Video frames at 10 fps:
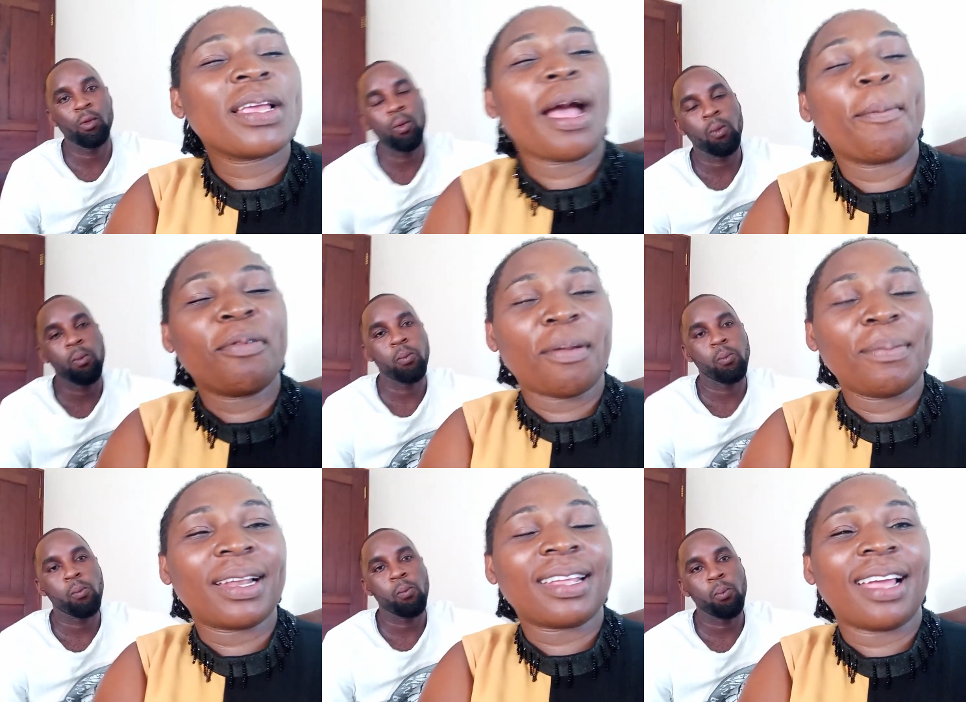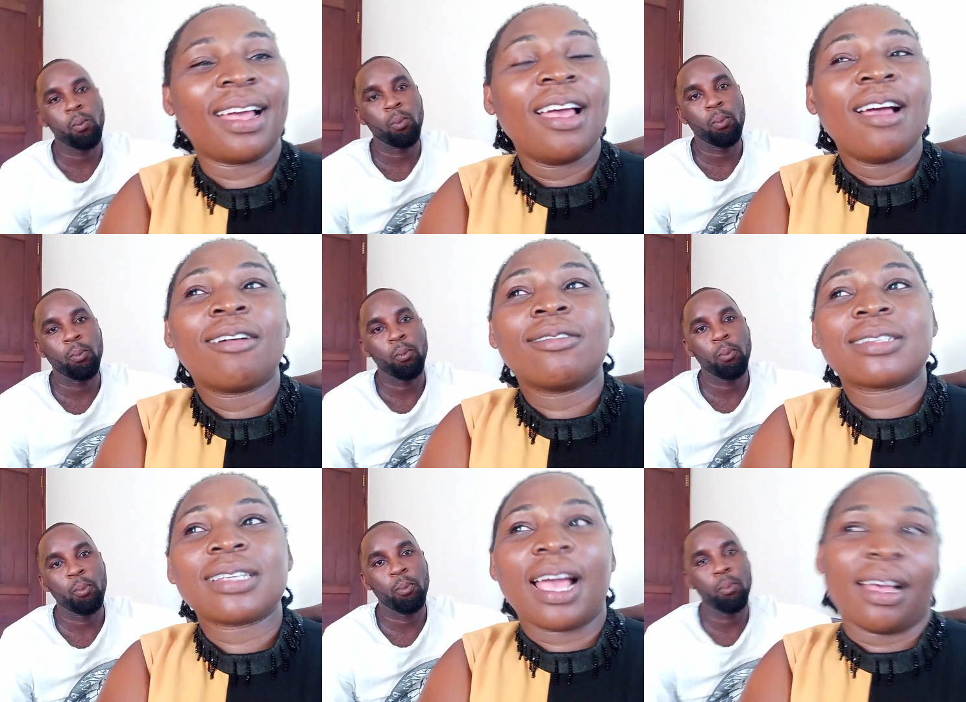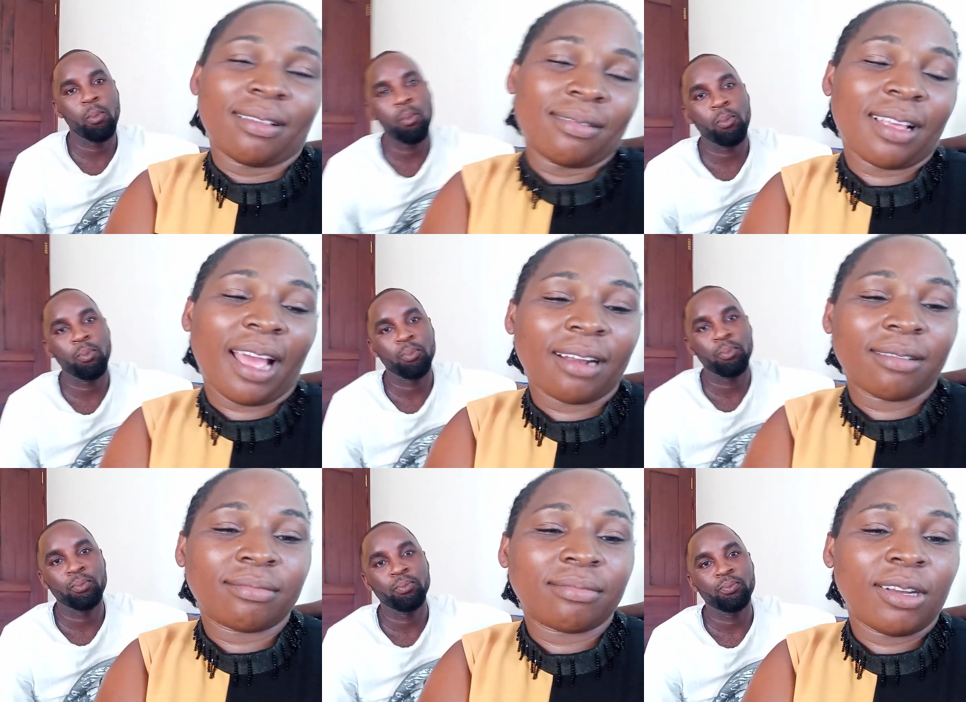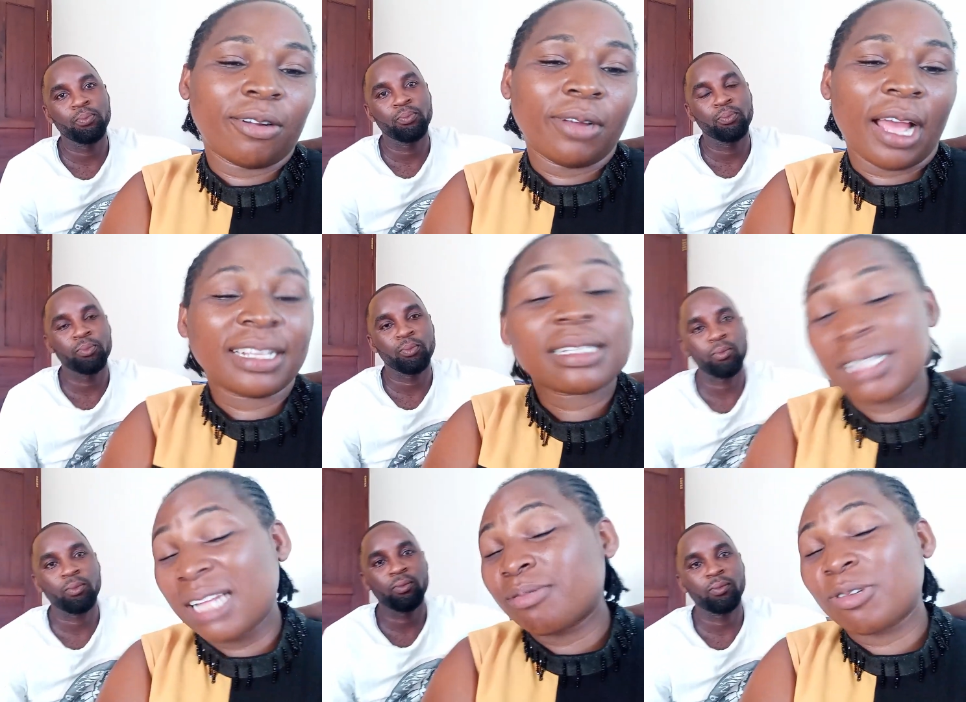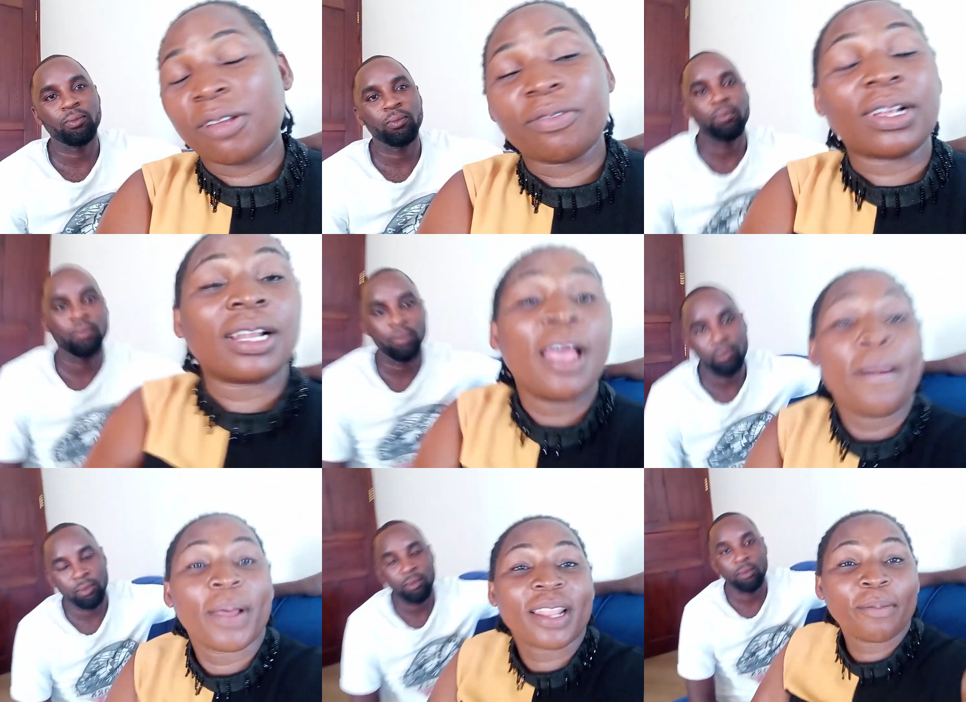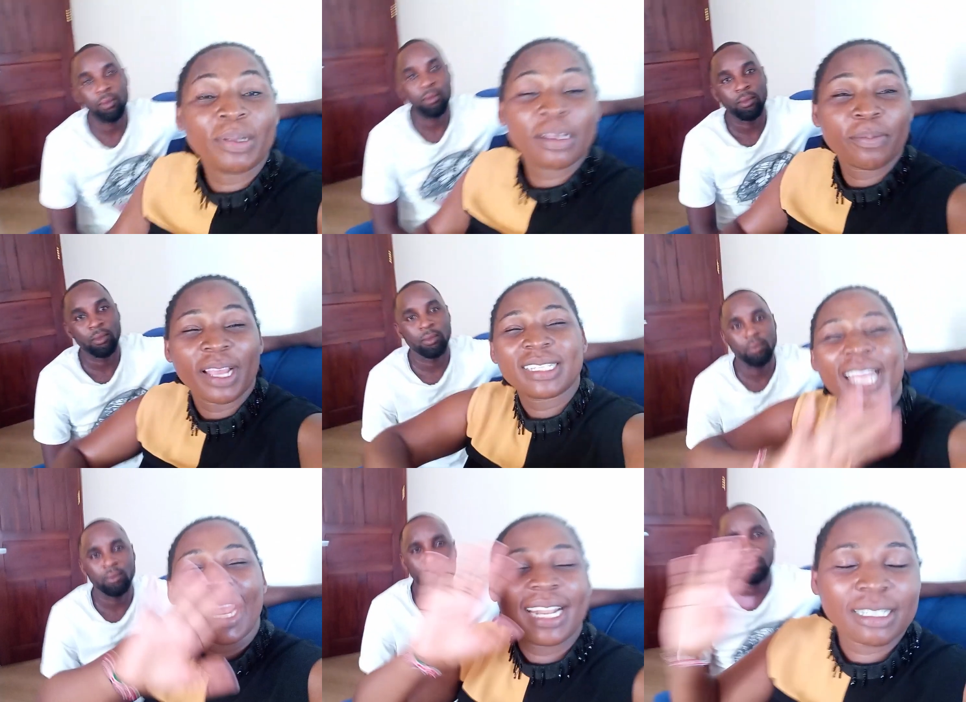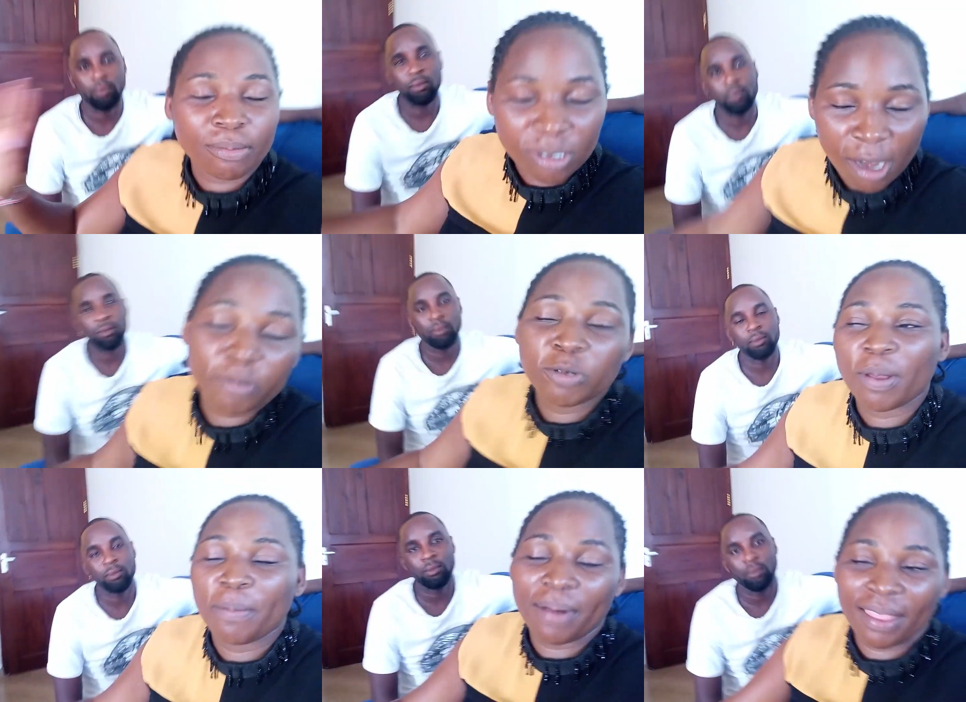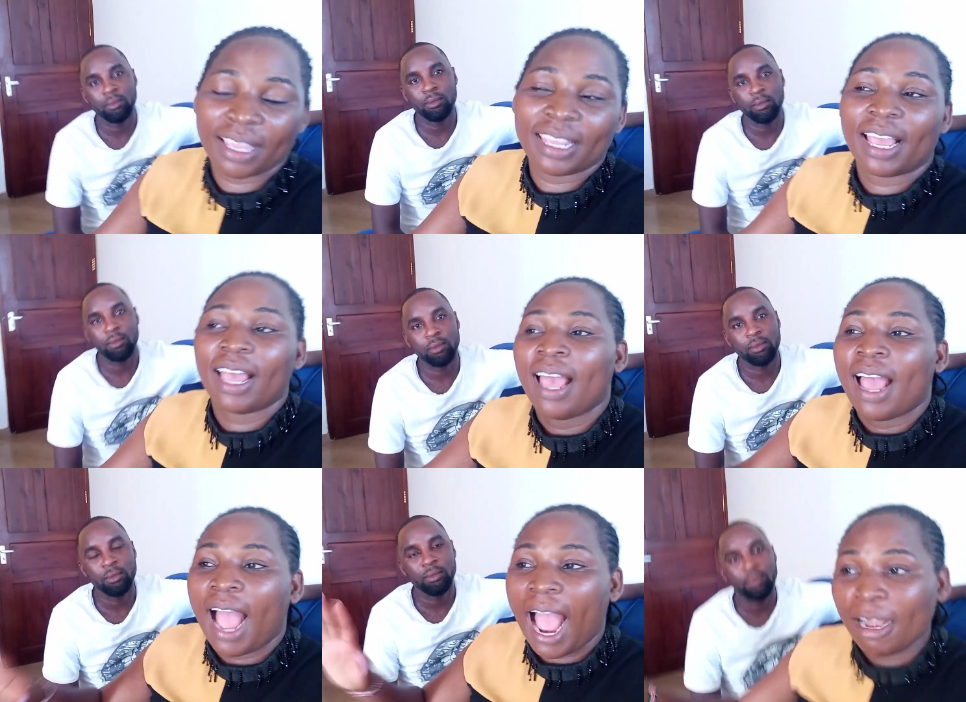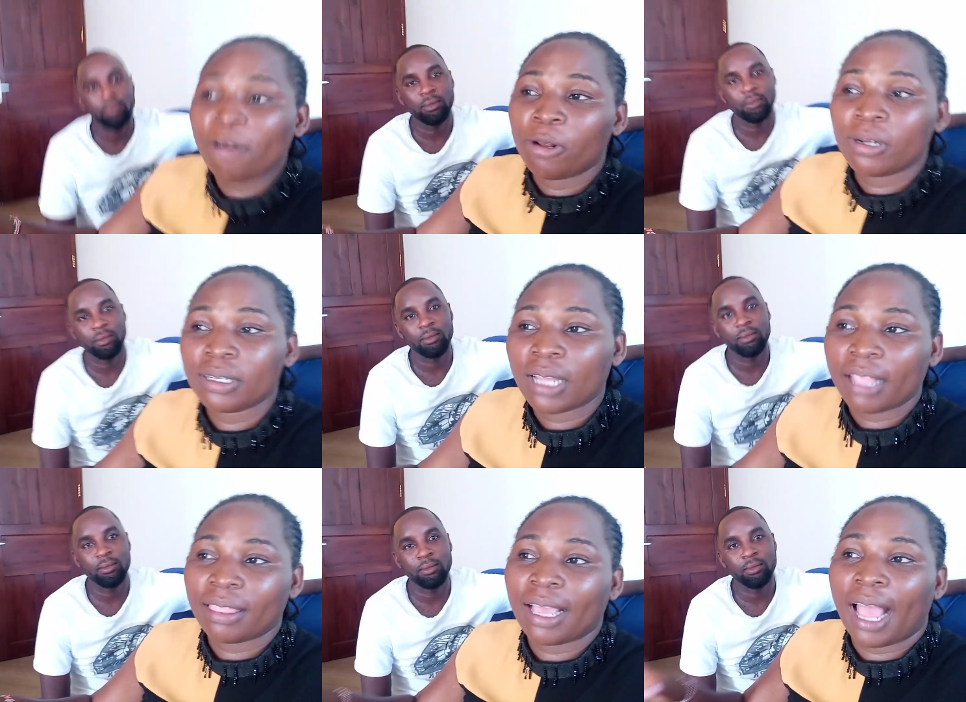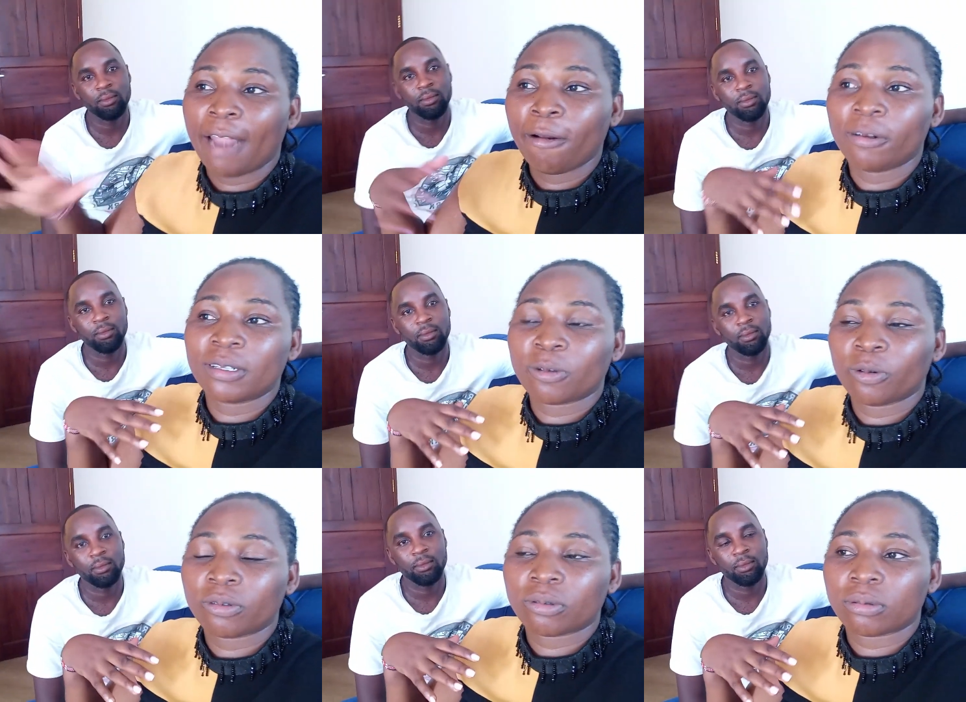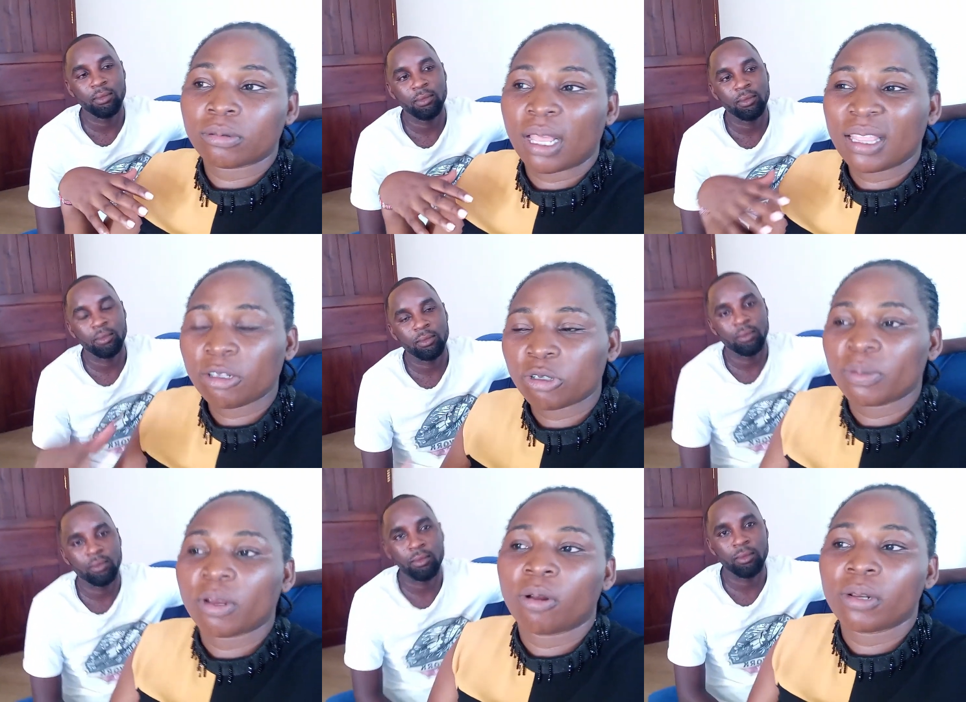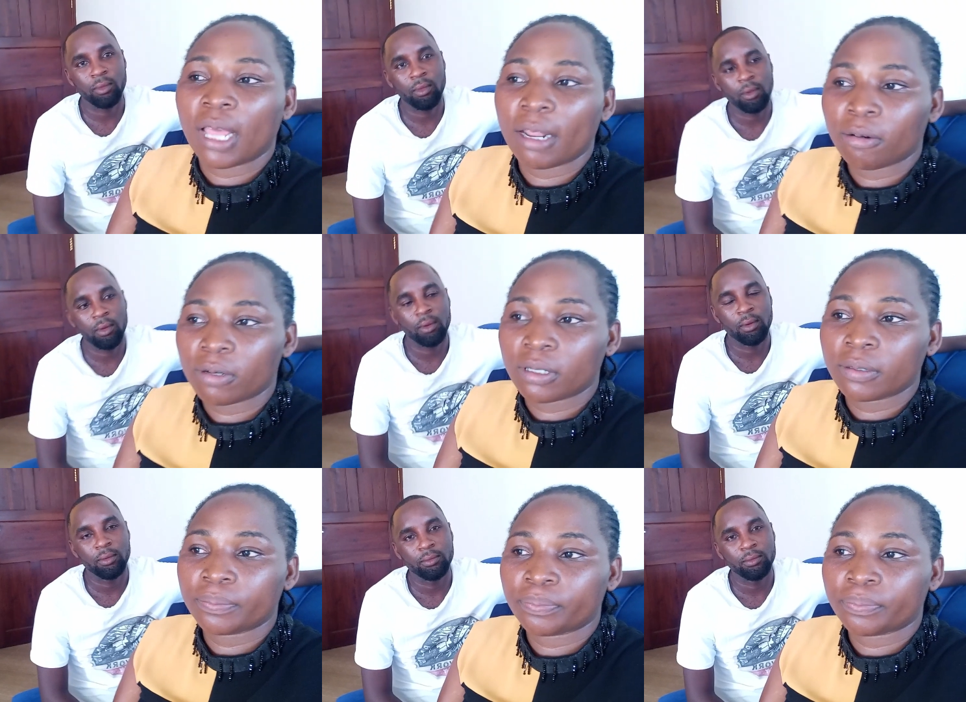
Speaker 1: big happy family here. Cause yeah, they can, you know, I just that's what I feel. But in the meantime, guys, kindly subscribe to my brother here, Arnold. I think Arnold is going to. I think he should be called Arnold.